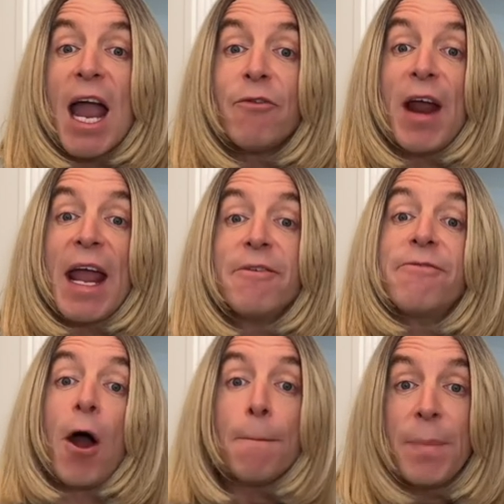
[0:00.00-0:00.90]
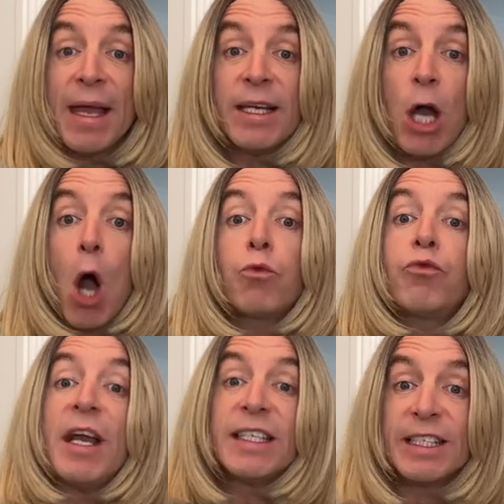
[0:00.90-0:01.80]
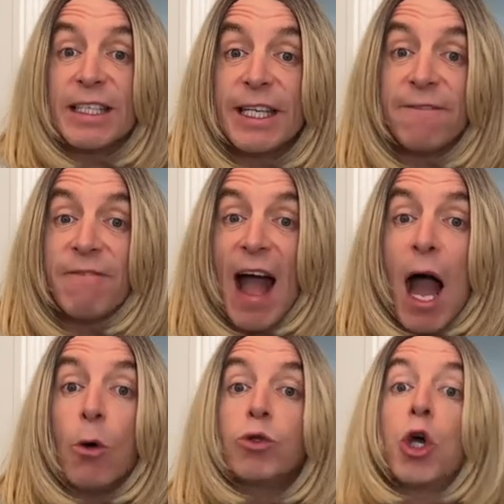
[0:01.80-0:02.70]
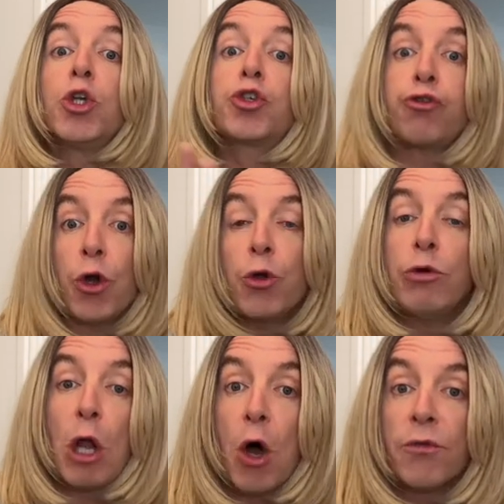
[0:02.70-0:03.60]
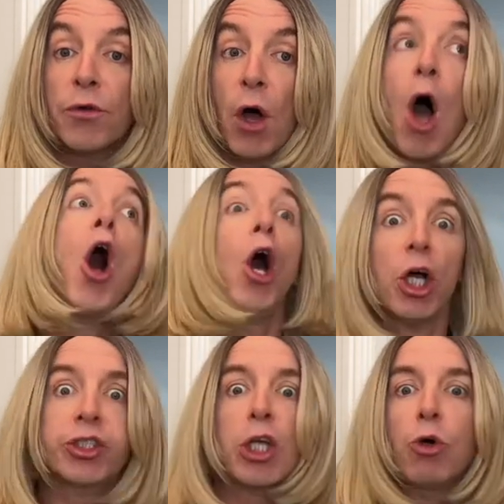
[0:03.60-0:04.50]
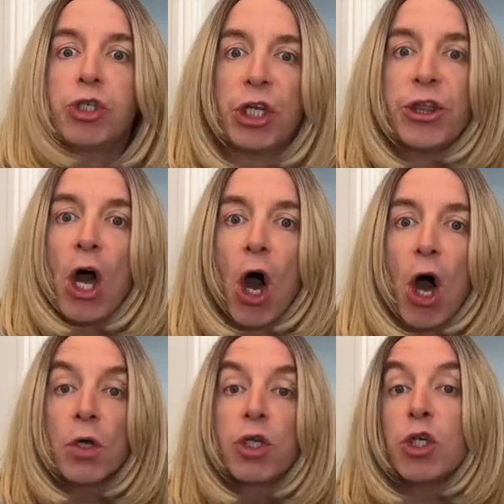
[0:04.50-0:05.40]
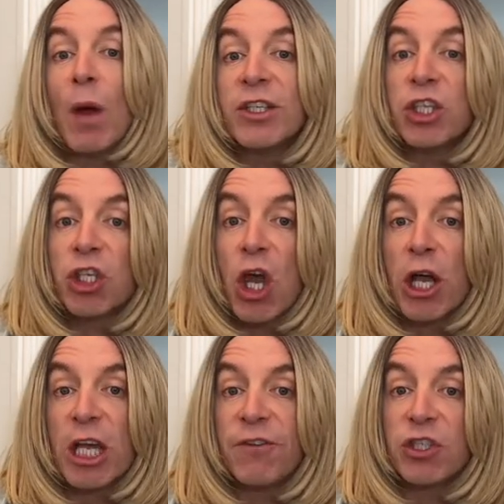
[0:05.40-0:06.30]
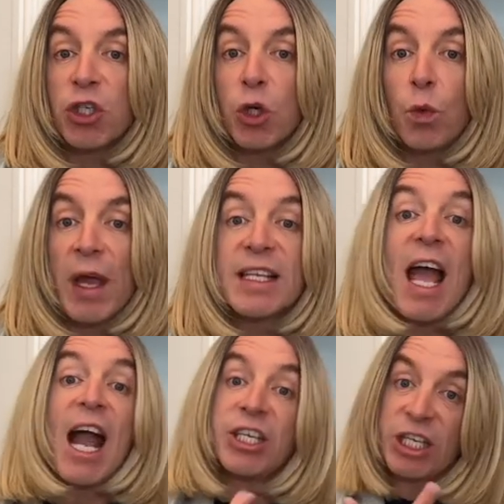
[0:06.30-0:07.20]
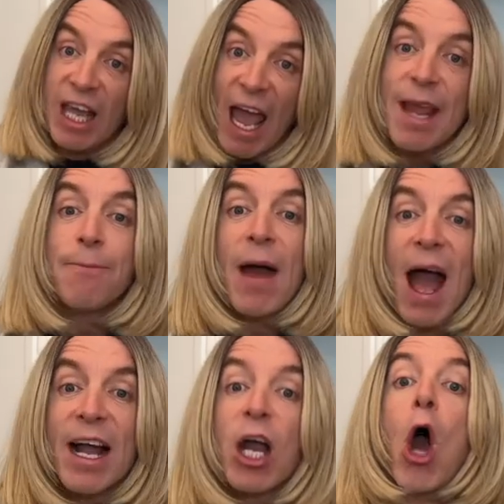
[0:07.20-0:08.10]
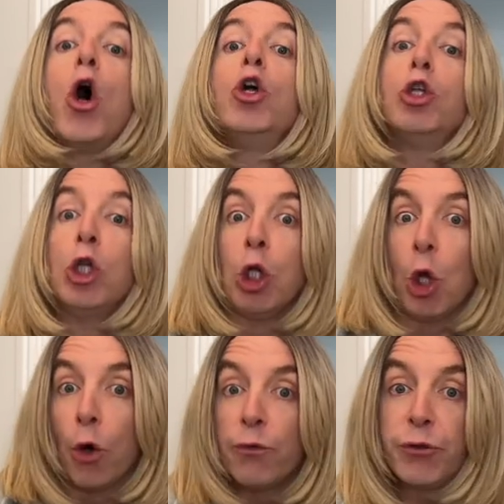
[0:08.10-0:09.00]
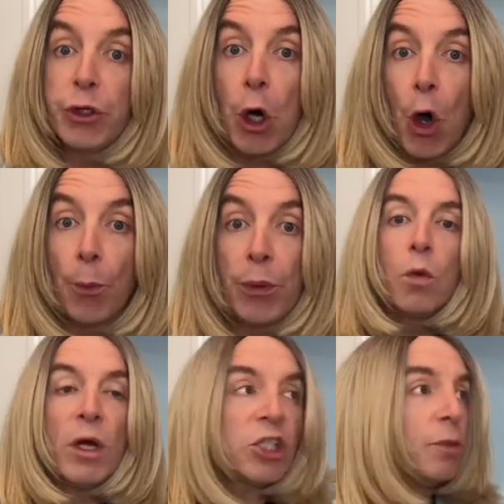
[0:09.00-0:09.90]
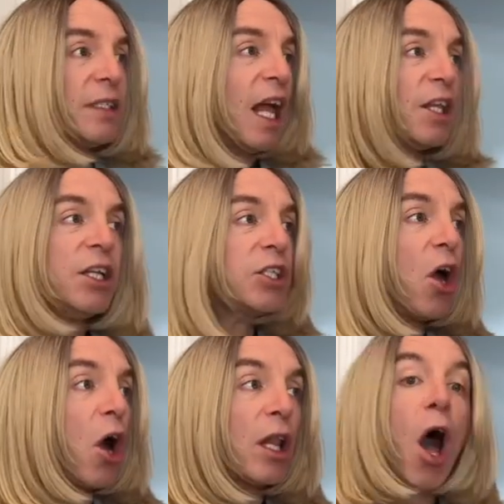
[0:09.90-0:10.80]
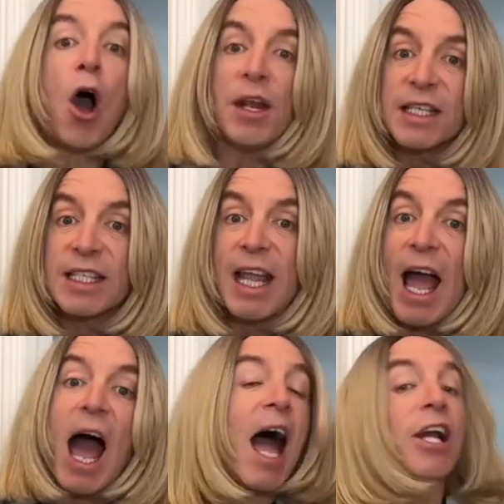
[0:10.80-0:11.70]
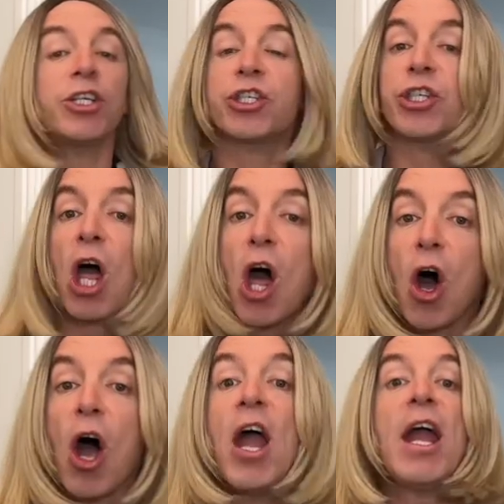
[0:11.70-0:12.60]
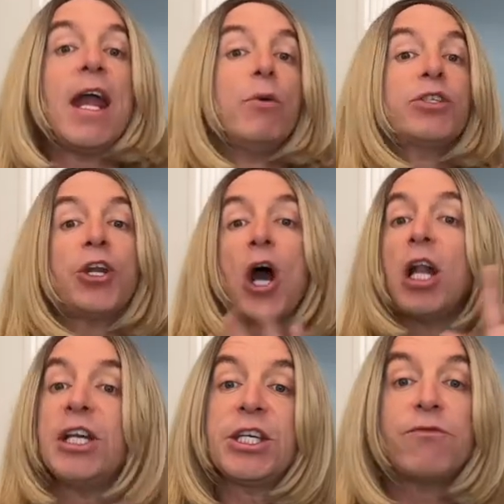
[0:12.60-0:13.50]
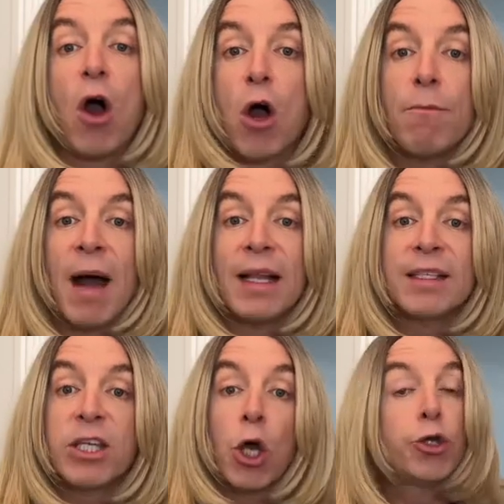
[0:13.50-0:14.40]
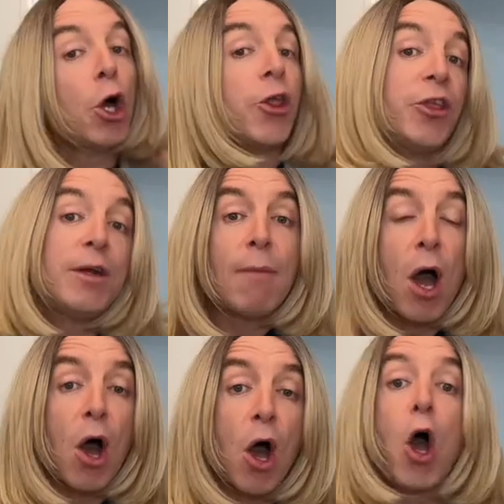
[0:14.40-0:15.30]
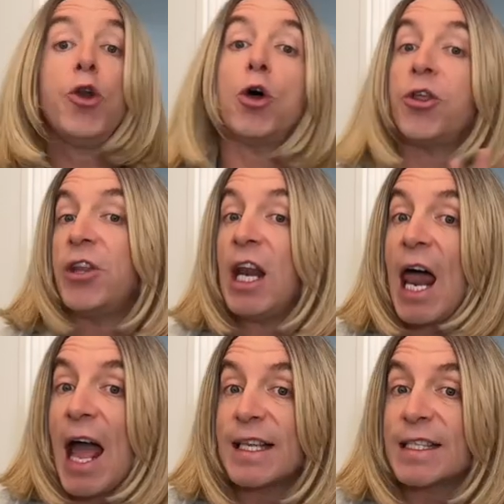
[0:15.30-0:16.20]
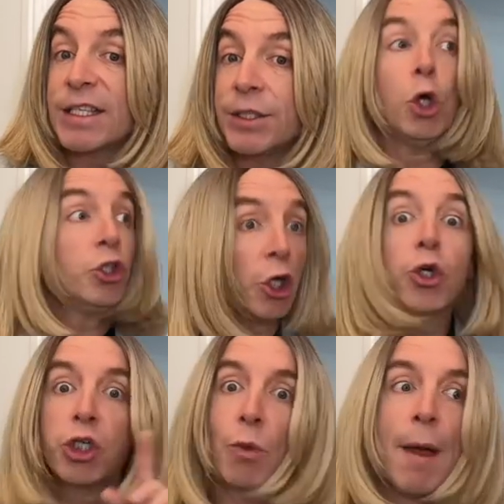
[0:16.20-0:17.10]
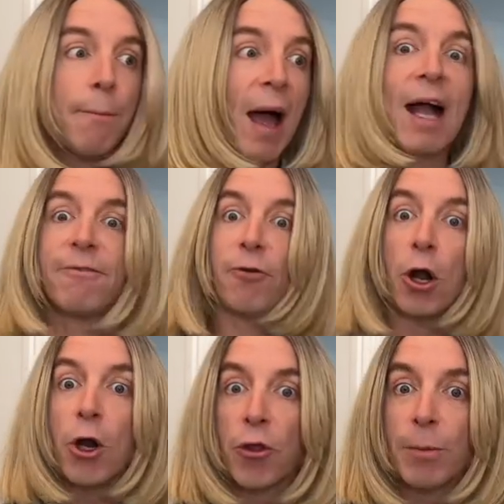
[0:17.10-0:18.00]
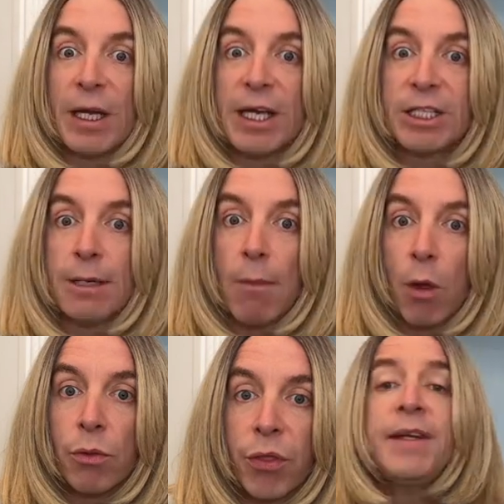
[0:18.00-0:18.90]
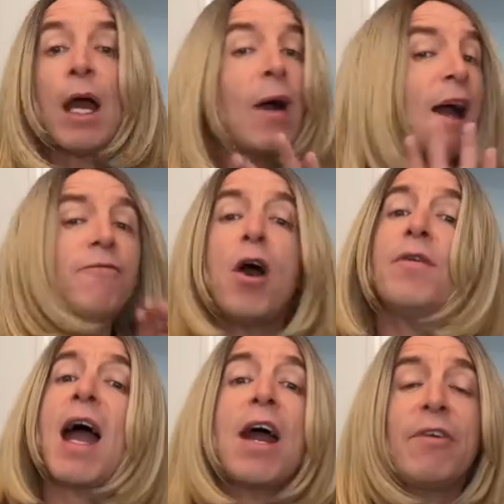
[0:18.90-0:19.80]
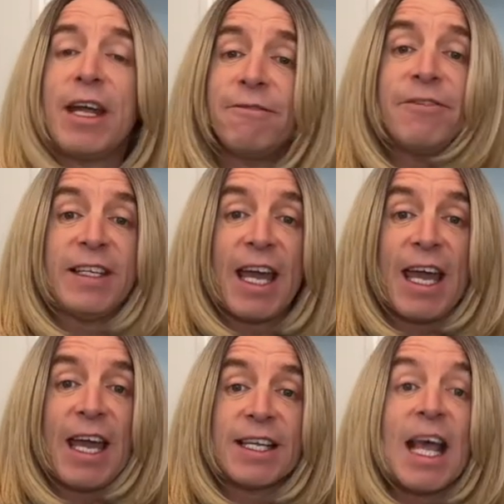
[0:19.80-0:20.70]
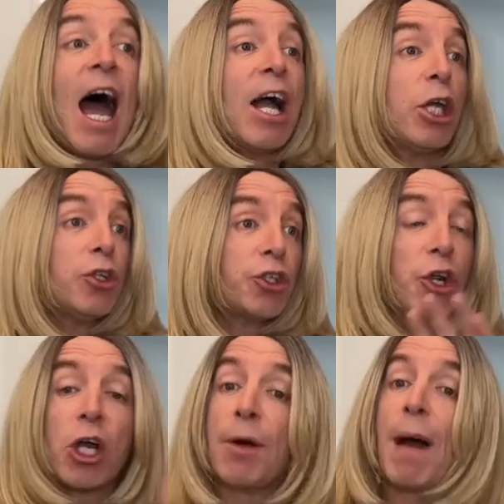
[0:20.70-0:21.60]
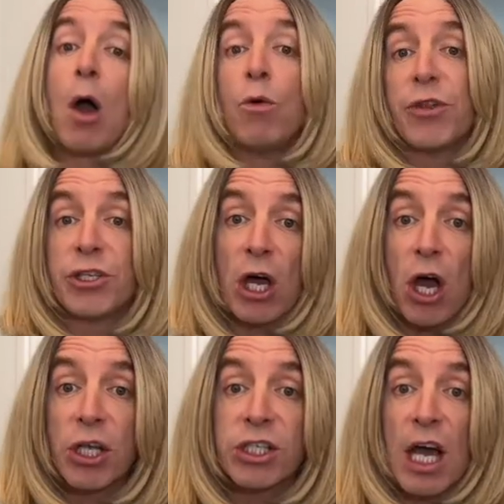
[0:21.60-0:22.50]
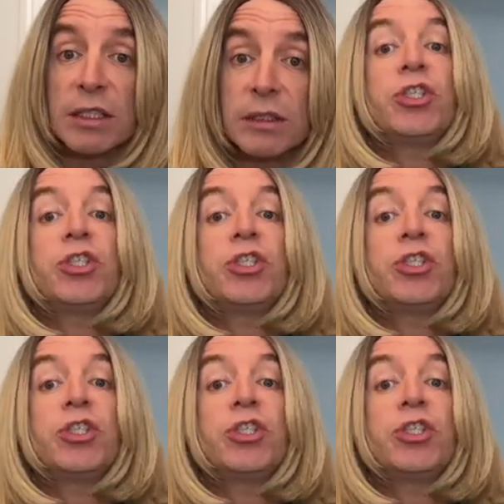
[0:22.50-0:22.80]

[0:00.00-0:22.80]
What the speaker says: Irene from Bingo recently found true love. Or so she thought. She went to Turkey for 2 weeks and she came back loved up. When she was telling us all, honestly, I just thought it was an holiday romance. Nothing more, nothing less. Until she went back for another bleeding month. Now, I've known Irene for years. I used to knock about with her daughter.